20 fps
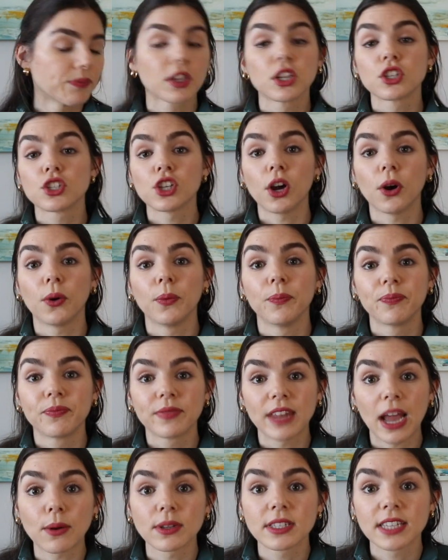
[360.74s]
So
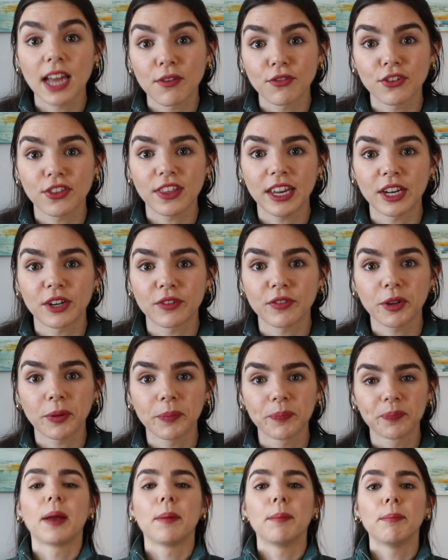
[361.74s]
now it's time for the interview.
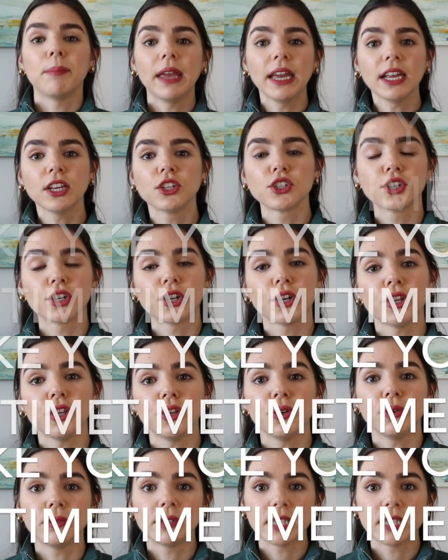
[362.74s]
Make sure you